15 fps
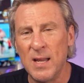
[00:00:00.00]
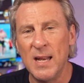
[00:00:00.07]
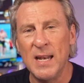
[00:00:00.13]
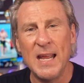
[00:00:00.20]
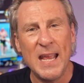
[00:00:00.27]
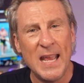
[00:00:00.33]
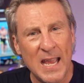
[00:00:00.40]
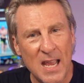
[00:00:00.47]
You
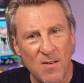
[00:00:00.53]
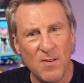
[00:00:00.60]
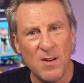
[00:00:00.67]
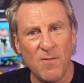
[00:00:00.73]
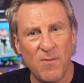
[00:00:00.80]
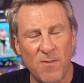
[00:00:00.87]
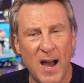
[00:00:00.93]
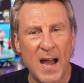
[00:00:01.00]
can
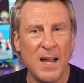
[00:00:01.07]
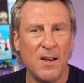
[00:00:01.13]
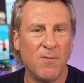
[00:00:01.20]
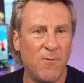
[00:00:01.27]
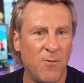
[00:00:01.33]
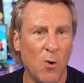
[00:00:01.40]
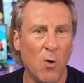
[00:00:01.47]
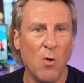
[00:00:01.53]
even
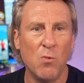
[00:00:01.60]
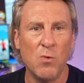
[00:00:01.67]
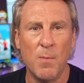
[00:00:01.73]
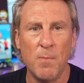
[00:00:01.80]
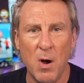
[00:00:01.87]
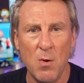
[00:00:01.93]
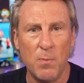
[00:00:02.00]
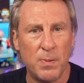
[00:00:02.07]
find full
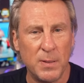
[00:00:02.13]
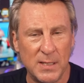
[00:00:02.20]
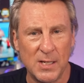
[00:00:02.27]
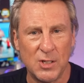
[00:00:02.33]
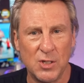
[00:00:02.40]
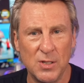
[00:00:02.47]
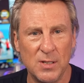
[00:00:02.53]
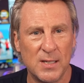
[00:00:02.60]
remote
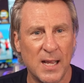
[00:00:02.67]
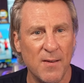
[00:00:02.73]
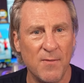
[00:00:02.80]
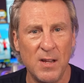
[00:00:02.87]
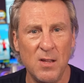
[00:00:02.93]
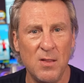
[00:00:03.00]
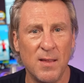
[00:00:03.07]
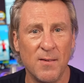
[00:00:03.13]
positions
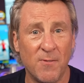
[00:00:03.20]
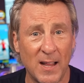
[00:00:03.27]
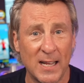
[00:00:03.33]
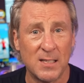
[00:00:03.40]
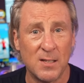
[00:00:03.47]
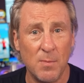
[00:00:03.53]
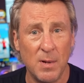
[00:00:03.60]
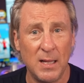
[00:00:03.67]
giving you the
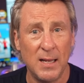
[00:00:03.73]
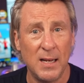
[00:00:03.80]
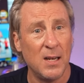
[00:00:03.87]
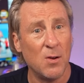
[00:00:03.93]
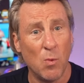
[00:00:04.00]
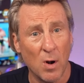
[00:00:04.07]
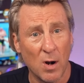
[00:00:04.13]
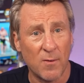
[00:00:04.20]

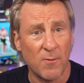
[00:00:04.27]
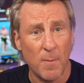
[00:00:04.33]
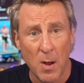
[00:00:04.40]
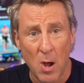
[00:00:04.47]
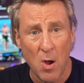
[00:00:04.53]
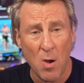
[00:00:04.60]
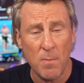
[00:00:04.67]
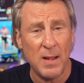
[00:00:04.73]
flexibility to work
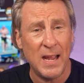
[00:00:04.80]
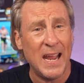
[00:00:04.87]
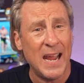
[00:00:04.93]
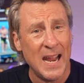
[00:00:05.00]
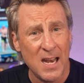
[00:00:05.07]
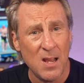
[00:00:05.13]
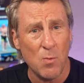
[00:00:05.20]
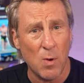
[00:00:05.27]
from home
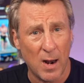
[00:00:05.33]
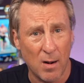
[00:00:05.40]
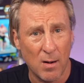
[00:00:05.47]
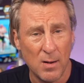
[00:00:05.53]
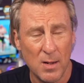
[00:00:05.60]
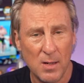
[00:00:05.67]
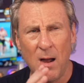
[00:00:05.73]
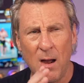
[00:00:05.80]
anywhere.
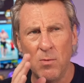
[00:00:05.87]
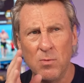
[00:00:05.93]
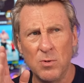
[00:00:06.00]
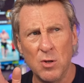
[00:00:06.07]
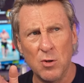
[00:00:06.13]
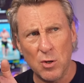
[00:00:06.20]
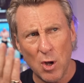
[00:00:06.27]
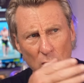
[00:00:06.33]
So now
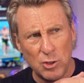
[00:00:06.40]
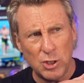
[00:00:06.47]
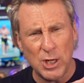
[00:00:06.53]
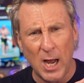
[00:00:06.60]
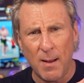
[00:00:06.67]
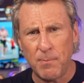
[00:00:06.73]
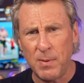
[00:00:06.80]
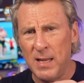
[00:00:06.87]
you go
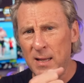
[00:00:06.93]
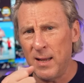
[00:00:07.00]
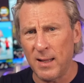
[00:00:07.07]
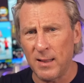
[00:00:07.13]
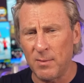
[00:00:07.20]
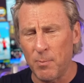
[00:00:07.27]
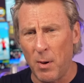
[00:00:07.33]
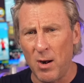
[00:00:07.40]
shopping, you
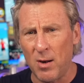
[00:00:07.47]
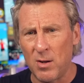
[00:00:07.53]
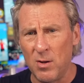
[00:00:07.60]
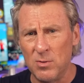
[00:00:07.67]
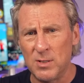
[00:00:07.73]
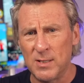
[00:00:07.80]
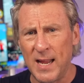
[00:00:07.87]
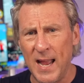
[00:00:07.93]
got
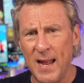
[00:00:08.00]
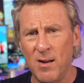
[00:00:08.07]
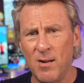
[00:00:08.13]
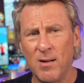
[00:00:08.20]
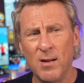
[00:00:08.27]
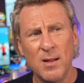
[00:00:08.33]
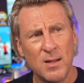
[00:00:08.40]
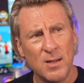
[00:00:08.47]
barcode
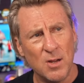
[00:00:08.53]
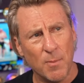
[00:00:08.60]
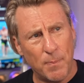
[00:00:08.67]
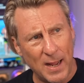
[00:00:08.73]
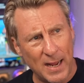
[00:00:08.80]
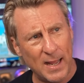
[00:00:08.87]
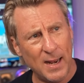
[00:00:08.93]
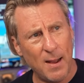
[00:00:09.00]
scanner, you're
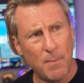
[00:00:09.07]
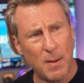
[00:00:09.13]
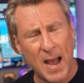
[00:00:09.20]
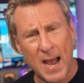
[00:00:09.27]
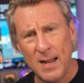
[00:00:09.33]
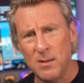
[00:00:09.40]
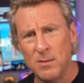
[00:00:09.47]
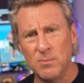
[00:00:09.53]
picking up
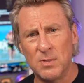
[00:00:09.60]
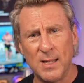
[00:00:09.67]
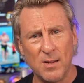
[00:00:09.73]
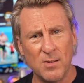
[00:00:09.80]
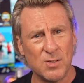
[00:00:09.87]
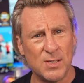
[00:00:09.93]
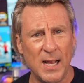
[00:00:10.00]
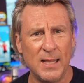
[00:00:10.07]
items
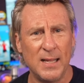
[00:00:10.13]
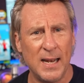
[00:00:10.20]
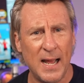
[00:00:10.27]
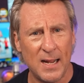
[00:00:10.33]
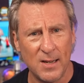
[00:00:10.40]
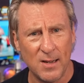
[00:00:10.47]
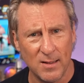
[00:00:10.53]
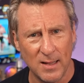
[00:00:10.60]
that you're selling
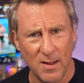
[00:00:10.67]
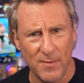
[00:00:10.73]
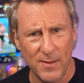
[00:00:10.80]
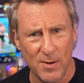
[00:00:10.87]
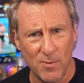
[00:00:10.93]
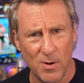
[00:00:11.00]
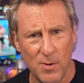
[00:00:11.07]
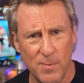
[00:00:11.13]
out of your
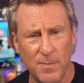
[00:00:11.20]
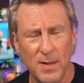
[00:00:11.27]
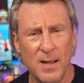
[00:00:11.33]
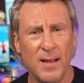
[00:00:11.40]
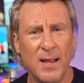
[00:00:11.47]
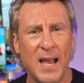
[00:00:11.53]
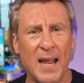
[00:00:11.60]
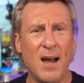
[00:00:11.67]
living room,
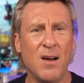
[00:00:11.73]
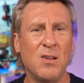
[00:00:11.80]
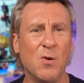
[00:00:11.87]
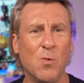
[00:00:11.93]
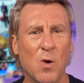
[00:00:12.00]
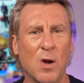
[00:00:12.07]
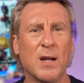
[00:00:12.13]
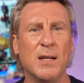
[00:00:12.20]
and now
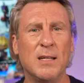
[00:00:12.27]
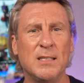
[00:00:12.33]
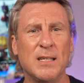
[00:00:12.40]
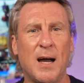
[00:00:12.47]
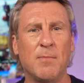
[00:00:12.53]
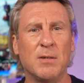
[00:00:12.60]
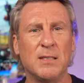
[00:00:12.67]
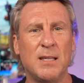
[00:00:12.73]
you're working a
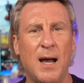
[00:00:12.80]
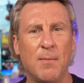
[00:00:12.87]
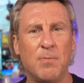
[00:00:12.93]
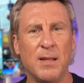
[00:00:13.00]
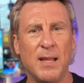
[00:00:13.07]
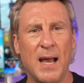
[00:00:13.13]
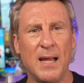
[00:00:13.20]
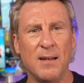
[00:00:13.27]
job on
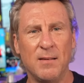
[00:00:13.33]
top of